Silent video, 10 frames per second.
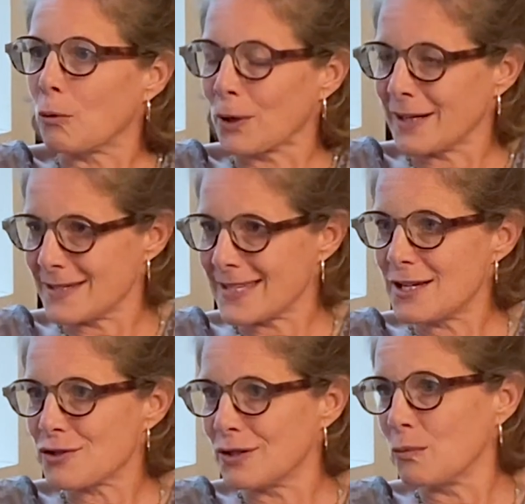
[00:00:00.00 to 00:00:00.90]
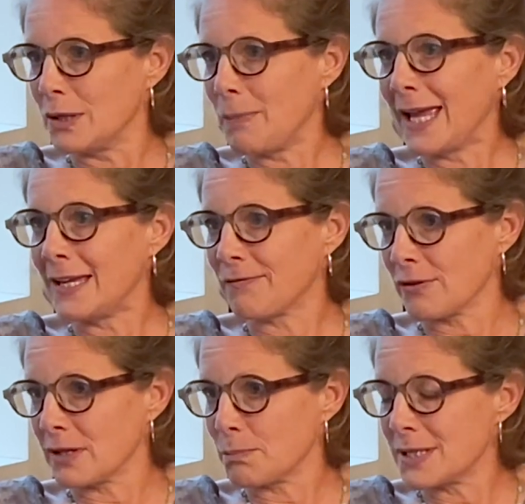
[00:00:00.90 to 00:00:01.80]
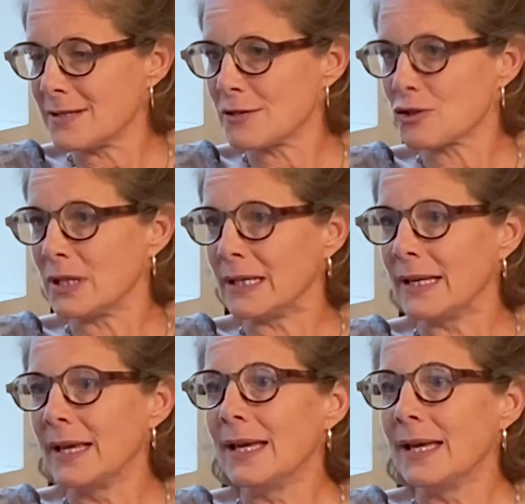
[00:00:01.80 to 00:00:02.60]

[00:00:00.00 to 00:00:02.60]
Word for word: organization would pay for the position,